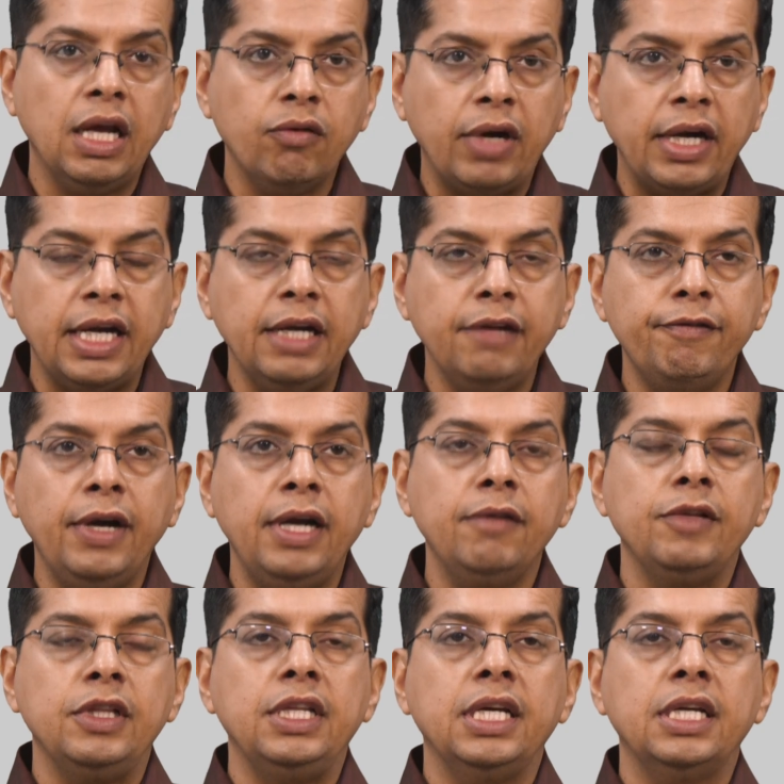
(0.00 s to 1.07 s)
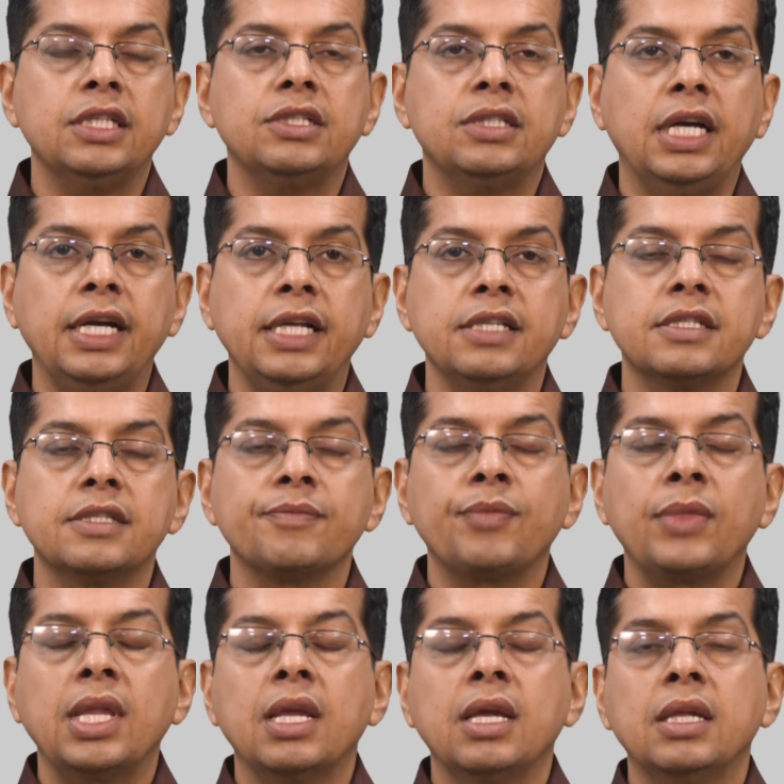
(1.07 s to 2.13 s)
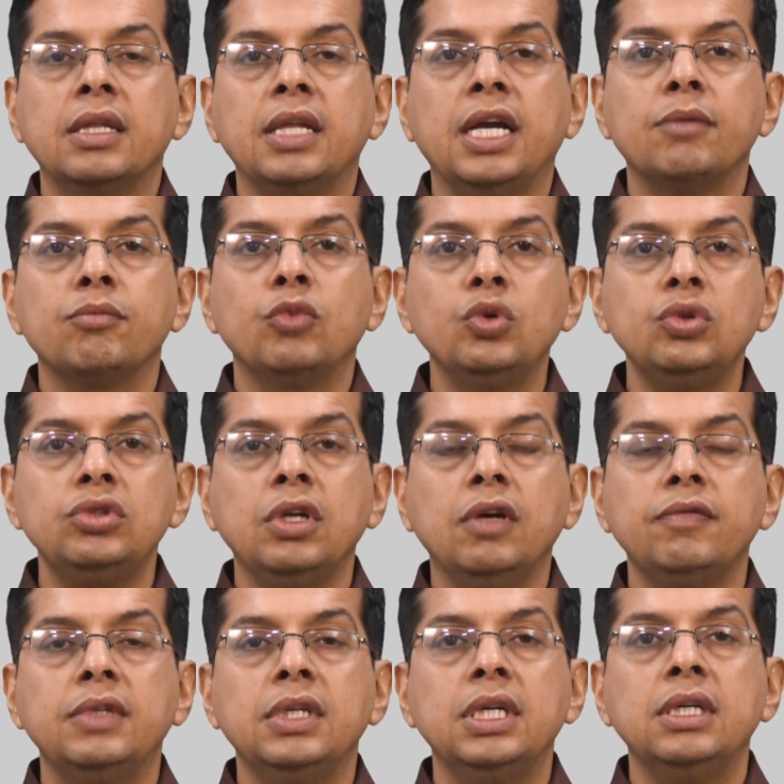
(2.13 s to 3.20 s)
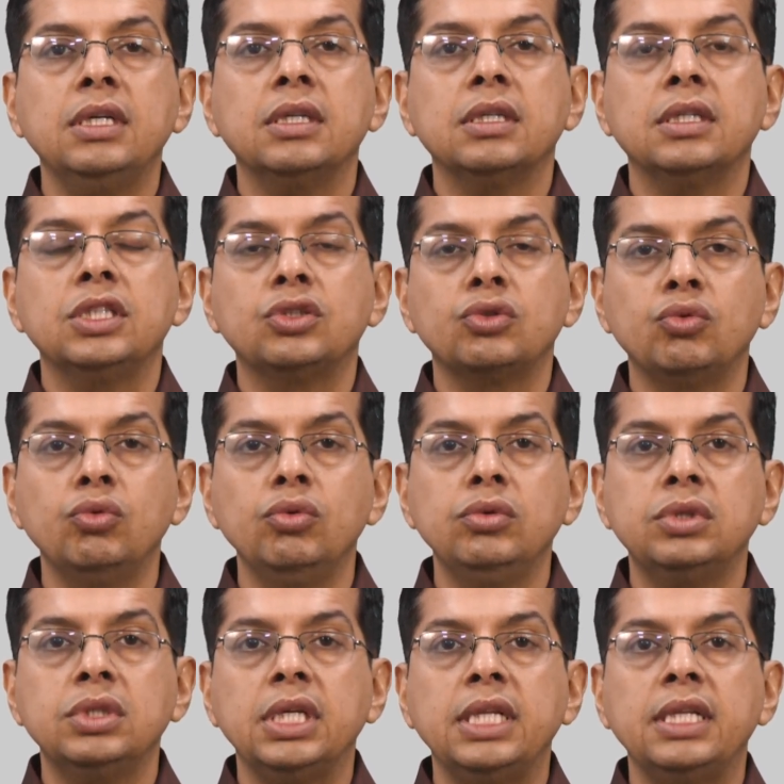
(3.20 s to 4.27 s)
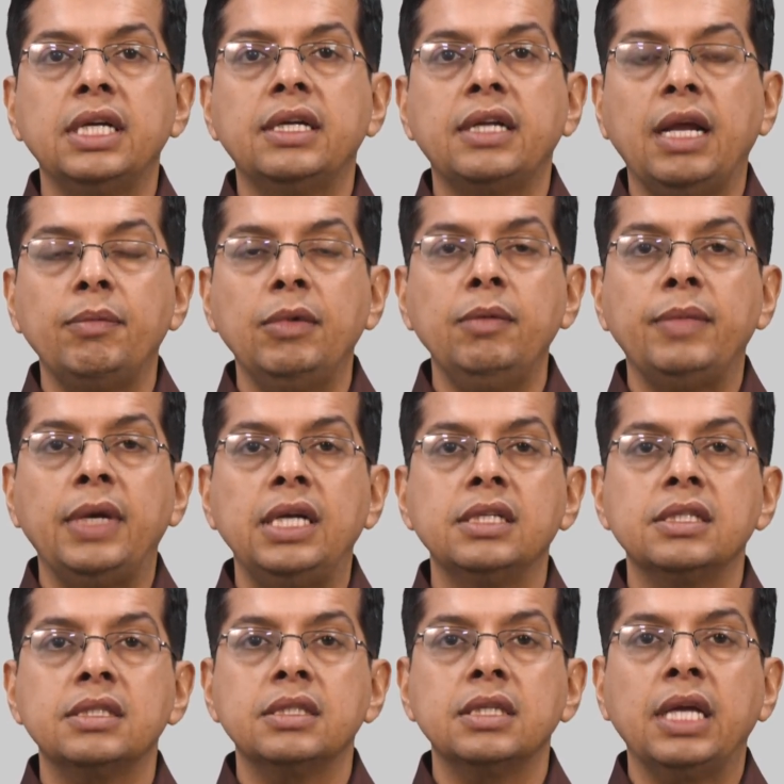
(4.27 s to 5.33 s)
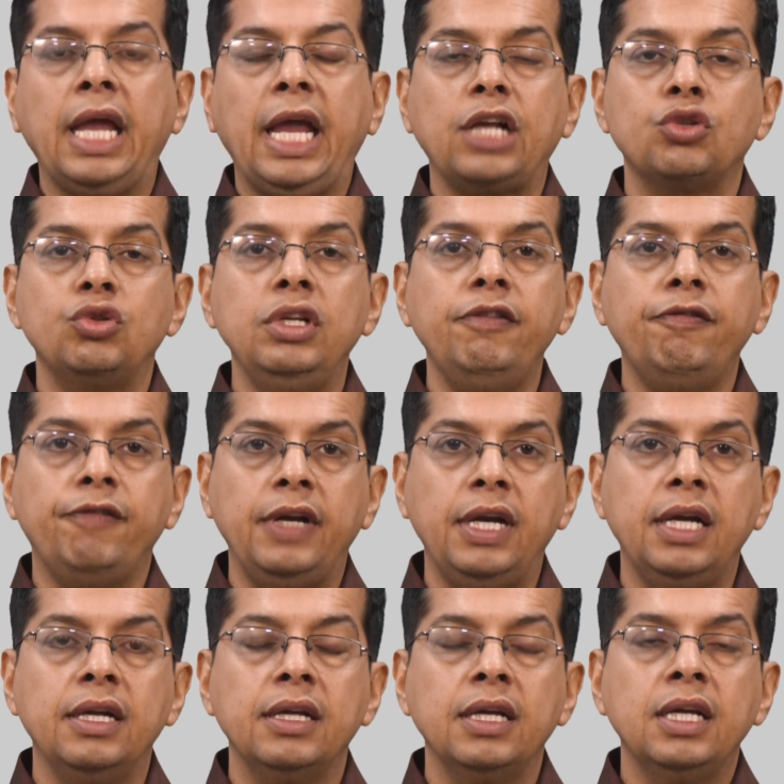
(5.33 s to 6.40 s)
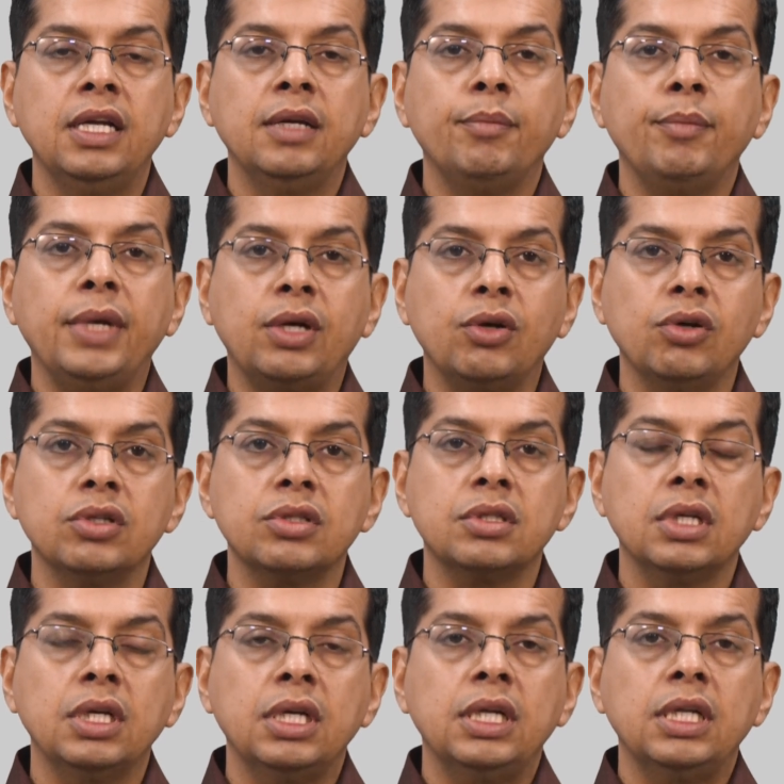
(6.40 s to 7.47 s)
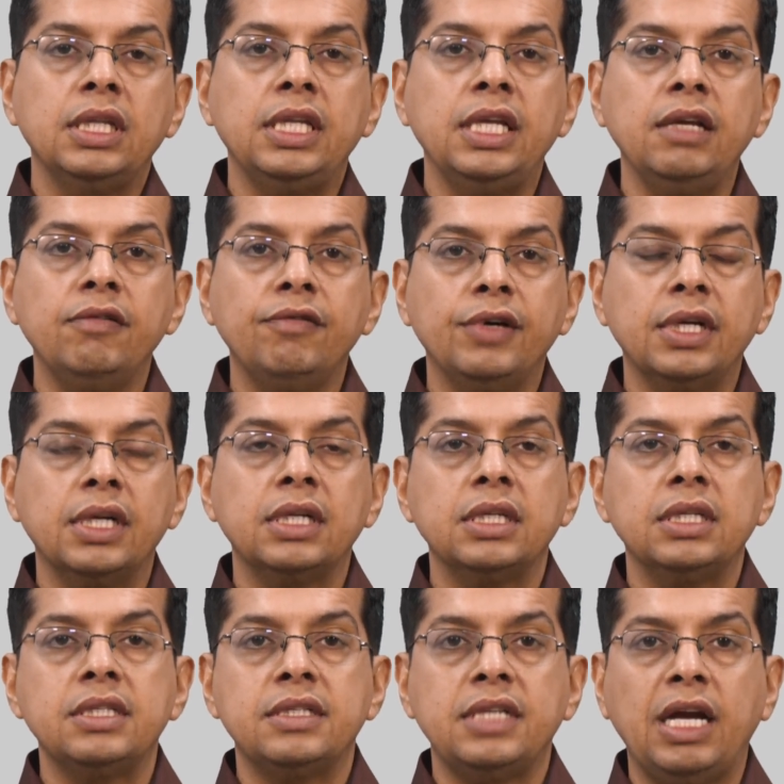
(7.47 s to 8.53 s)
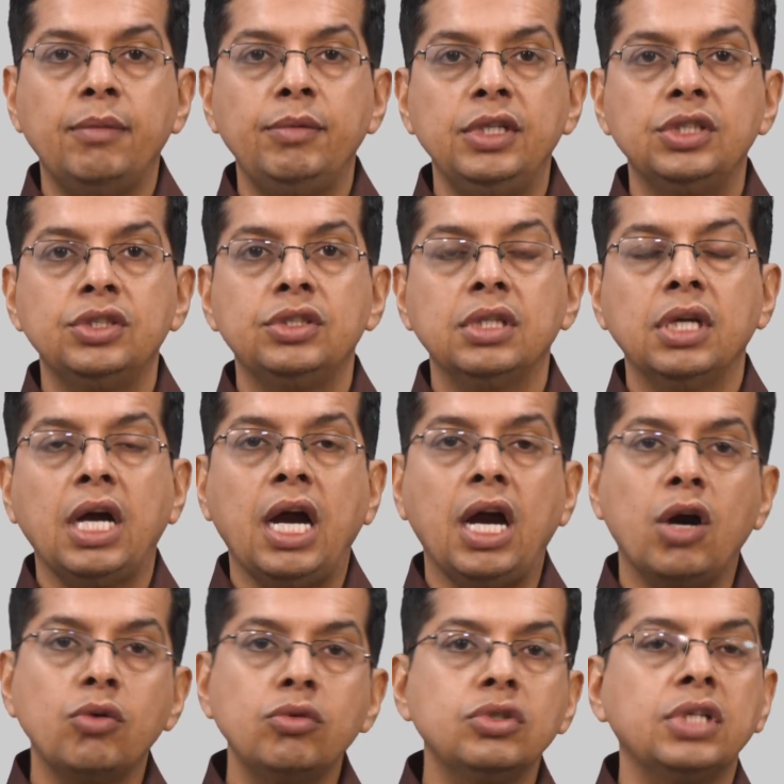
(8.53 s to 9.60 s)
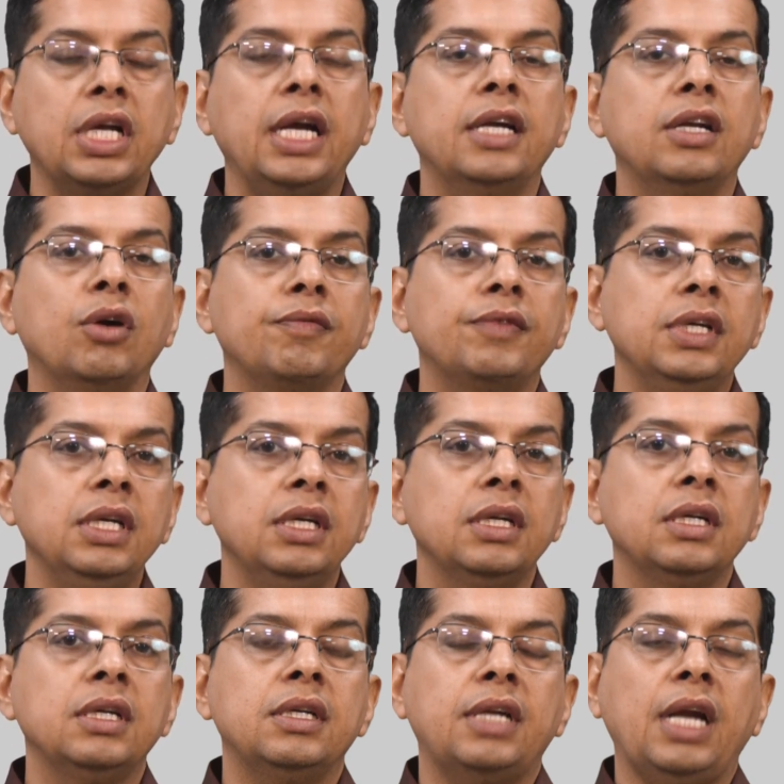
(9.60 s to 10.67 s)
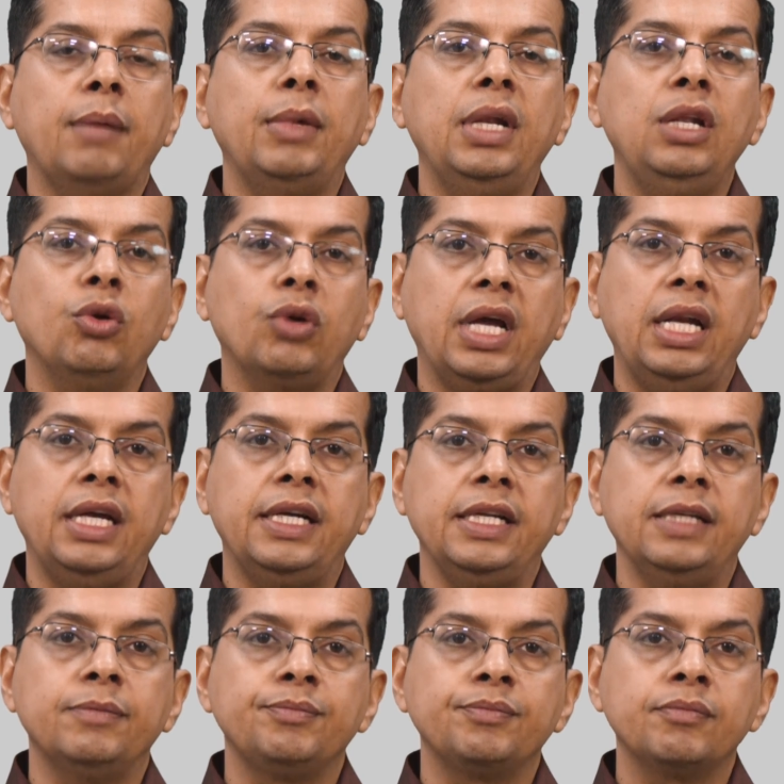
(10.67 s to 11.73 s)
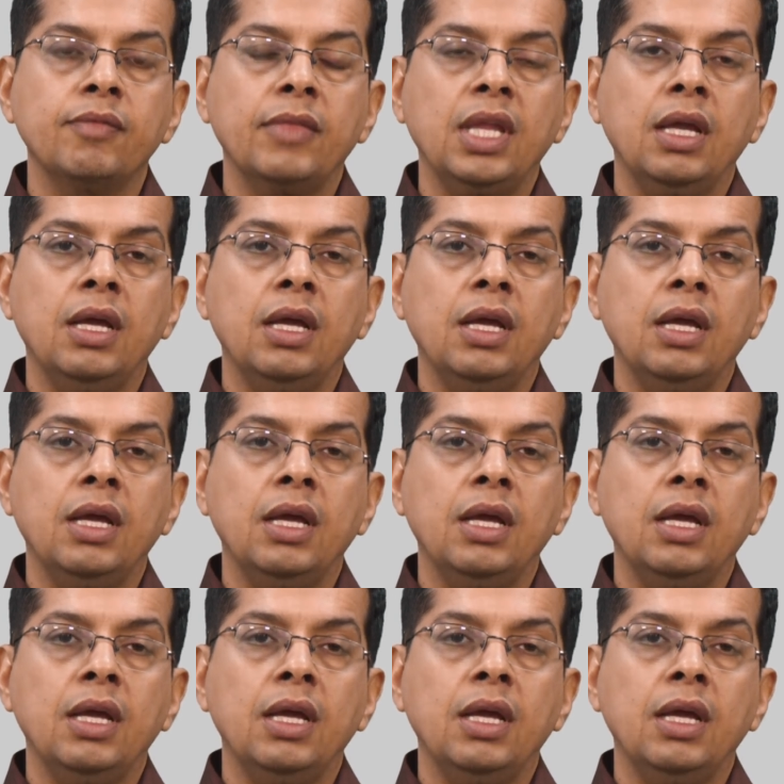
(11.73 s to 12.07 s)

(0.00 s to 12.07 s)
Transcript: they have identified with their studies that most of the schools in the tribal belts actually failed because they were established outside of the tribal locality,